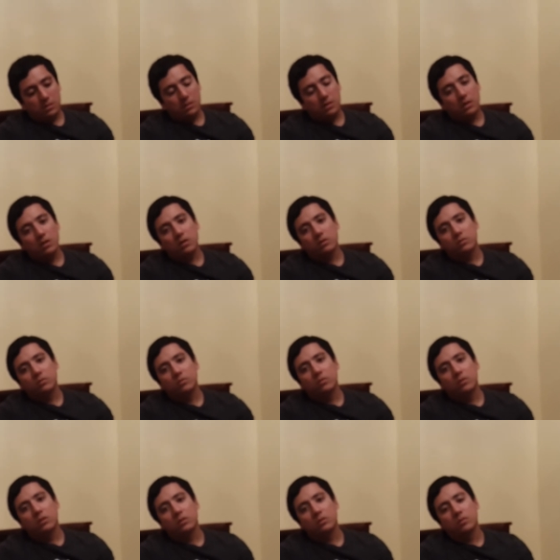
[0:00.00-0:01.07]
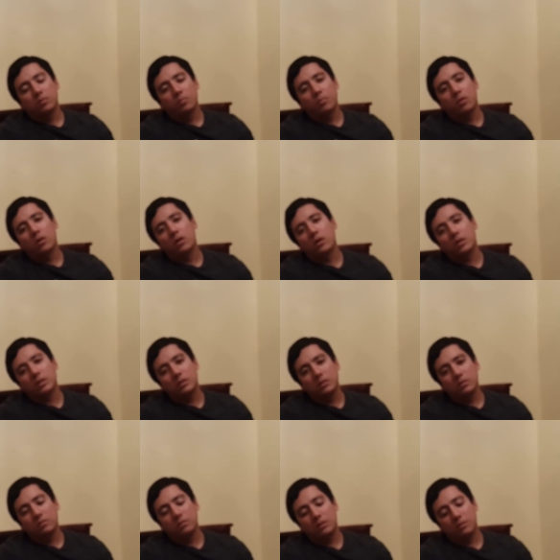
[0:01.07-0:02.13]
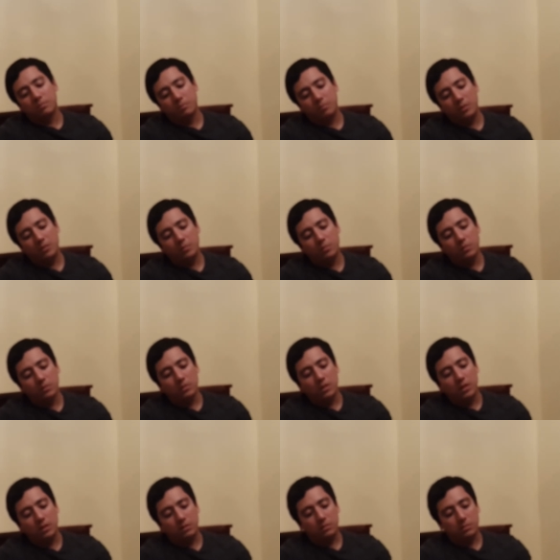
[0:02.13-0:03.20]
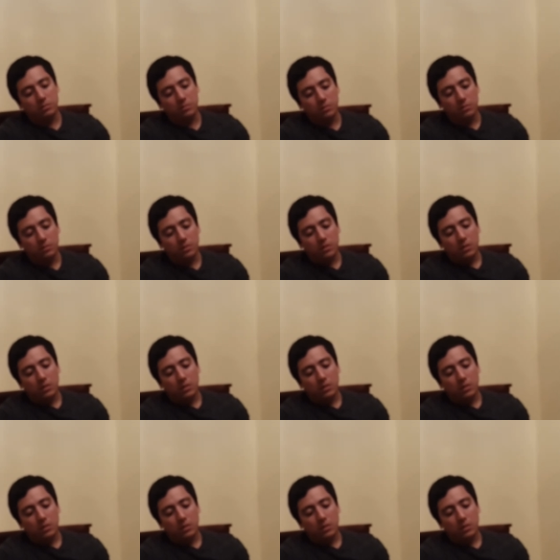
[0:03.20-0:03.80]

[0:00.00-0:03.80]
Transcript: There are lots of, lots of parks when people like to